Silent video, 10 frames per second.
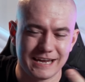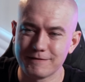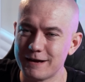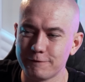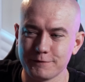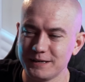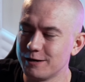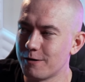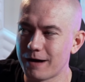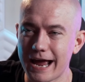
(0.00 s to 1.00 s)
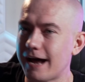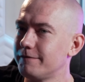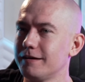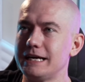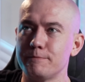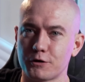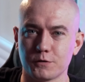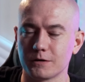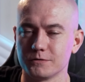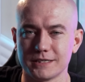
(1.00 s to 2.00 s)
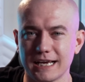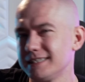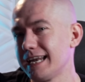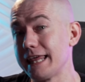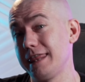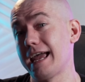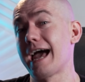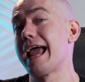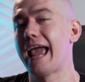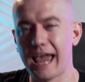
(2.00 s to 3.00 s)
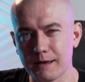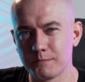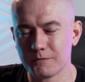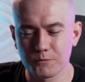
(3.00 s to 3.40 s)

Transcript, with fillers: even if, you know, I have the hypocritical stance that I think I am,